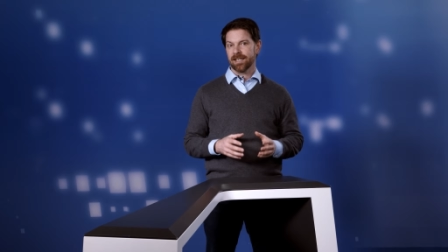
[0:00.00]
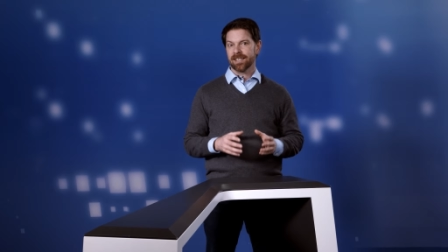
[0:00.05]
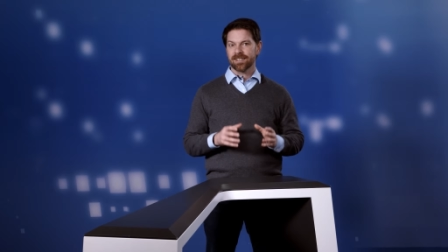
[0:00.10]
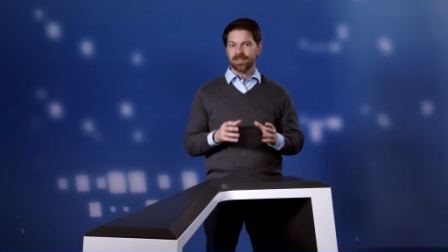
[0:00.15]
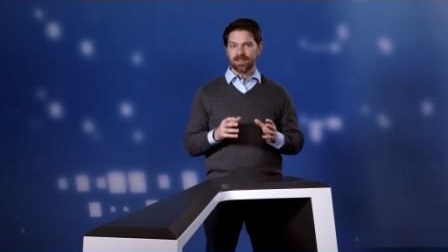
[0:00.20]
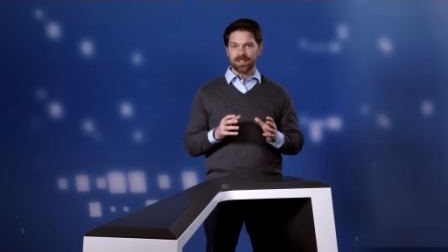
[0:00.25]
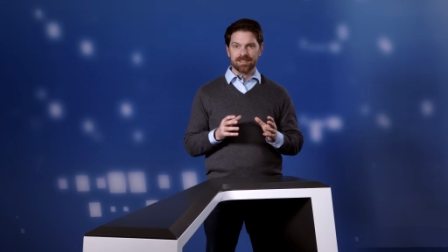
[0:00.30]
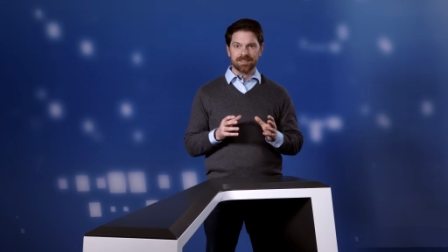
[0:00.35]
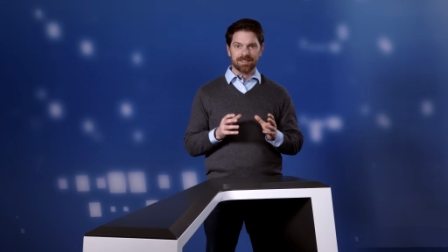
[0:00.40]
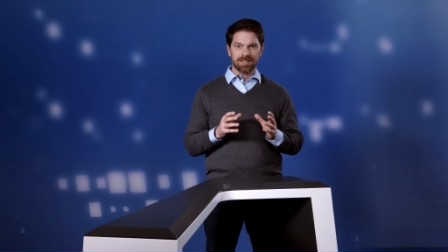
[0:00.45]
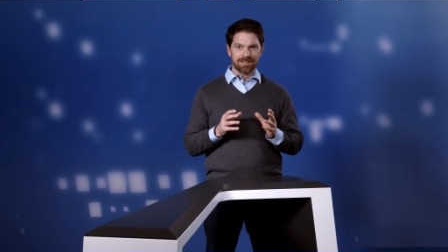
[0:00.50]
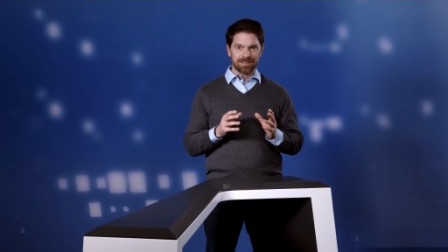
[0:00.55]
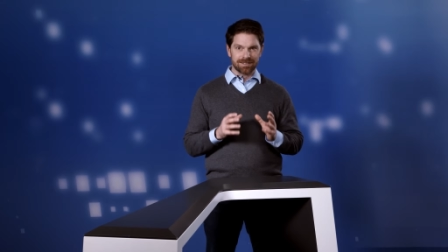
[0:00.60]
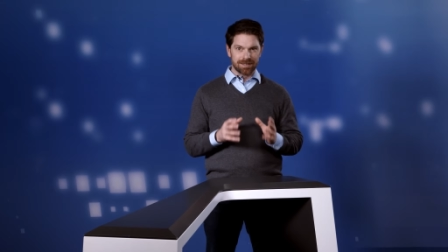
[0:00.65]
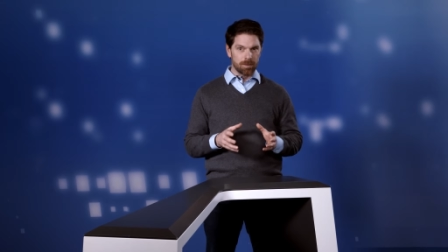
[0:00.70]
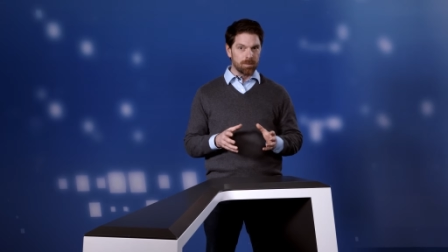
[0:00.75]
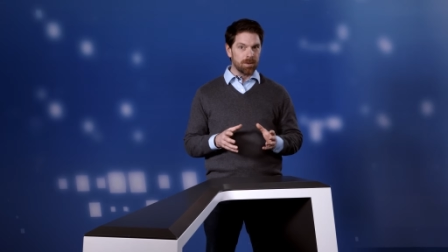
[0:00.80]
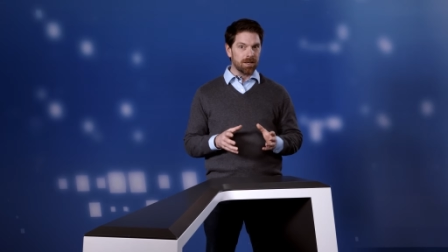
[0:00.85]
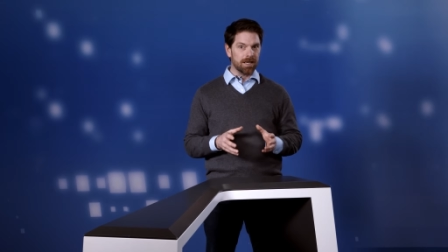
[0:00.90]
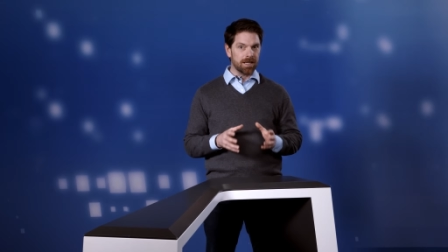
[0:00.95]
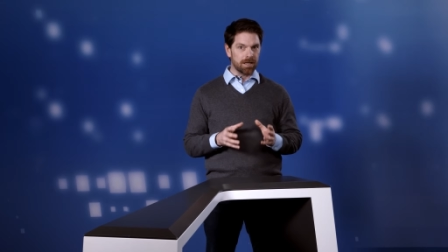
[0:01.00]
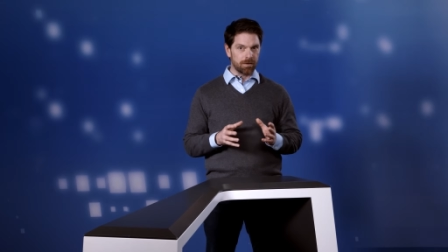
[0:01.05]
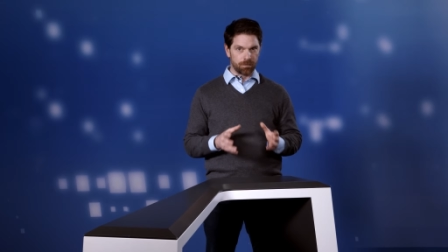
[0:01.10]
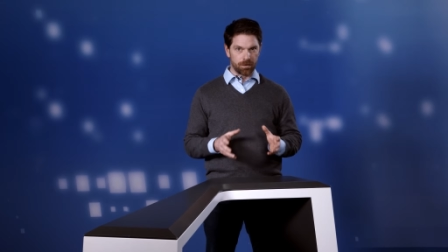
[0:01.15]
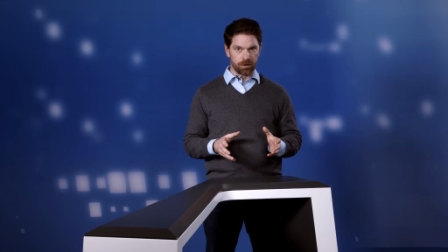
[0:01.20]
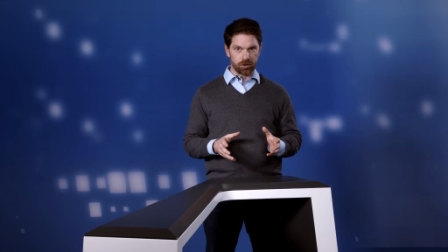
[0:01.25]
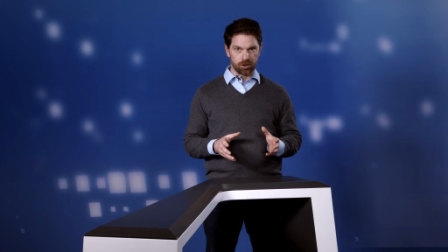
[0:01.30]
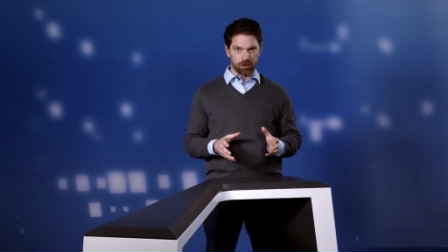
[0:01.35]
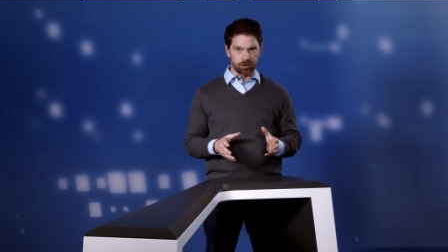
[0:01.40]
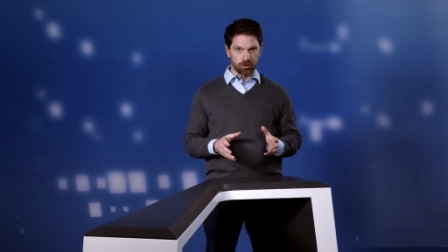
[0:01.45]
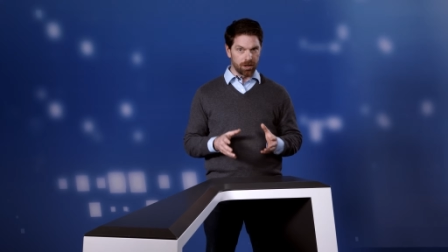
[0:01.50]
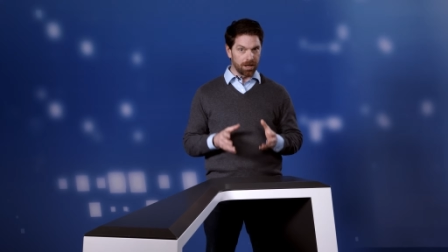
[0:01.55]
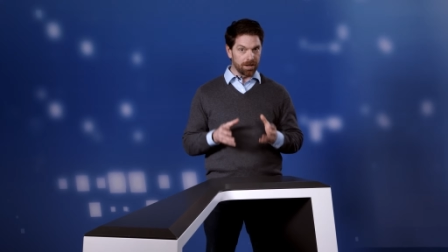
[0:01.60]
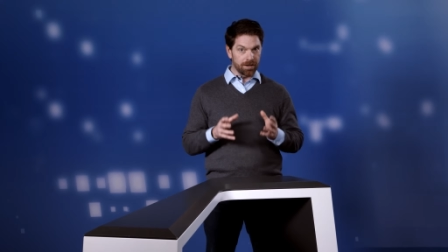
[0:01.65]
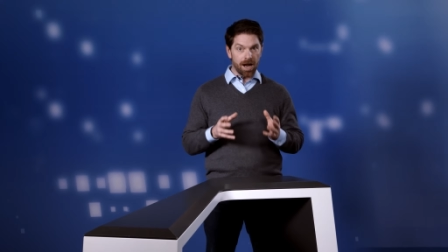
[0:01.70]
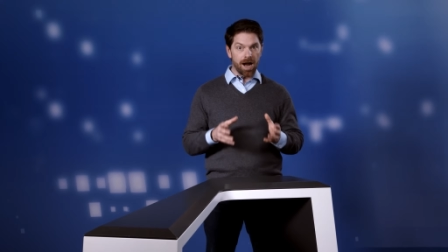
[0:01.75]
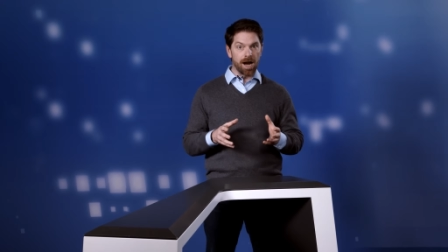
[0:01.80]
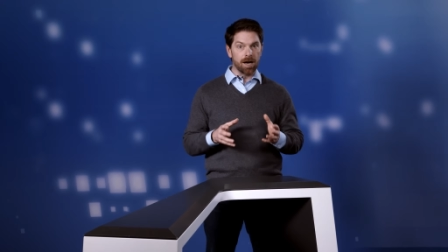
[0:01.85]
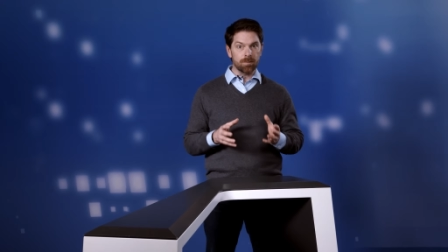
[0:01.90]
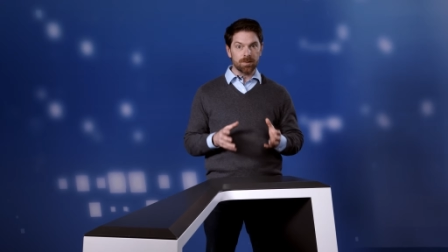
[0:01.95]
these seemingly efficient and
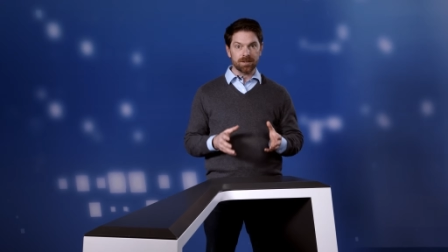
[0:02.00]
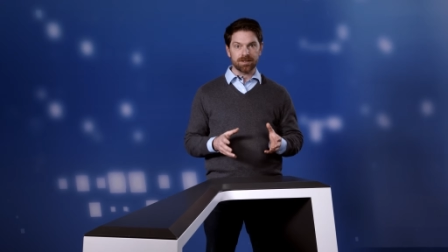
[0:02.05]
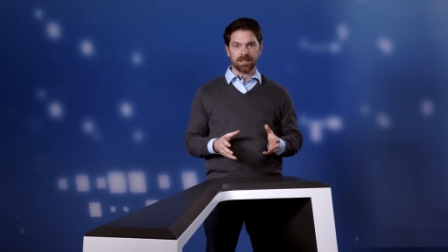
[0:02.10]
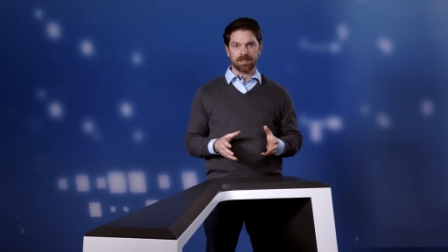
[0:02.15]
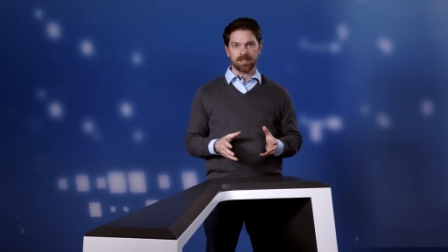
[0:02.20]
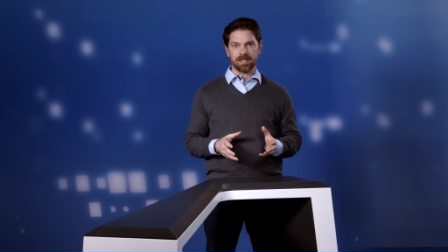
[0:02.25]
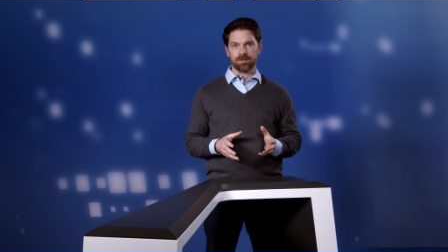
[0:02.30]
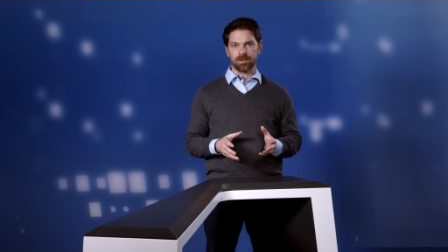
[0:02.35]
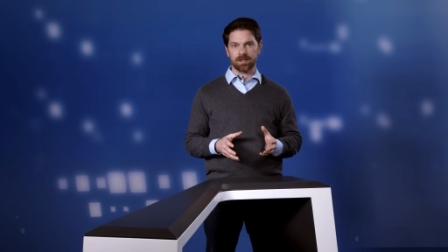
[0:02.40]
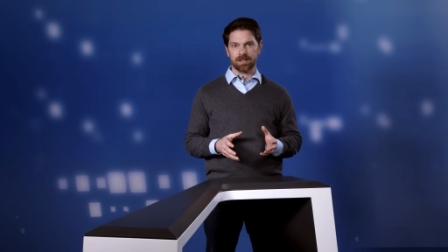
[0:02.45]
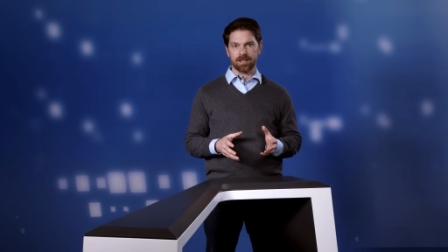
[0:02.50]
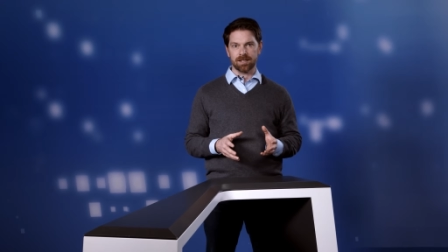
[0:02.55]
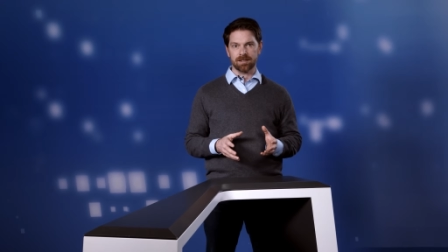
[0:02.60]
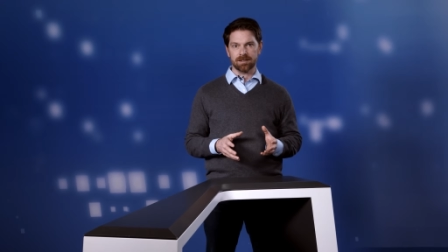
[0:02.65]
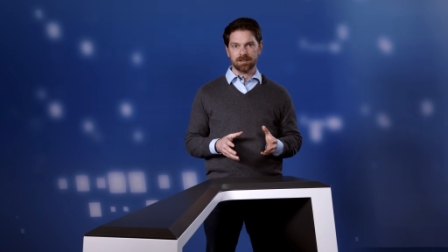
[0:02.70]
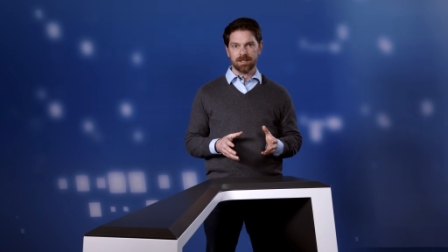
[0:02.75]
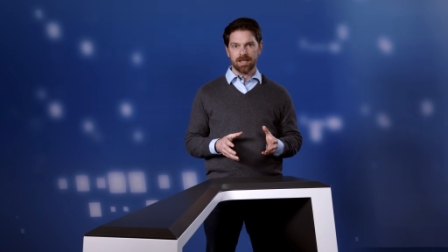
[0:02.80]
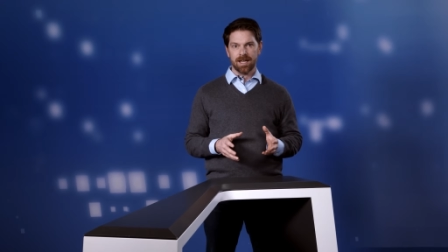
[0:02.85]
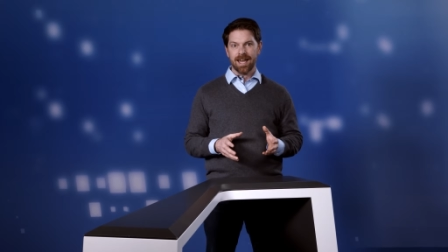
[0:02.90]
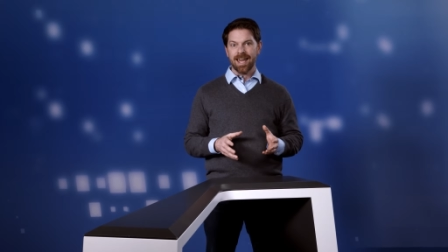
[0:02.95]
harmless activities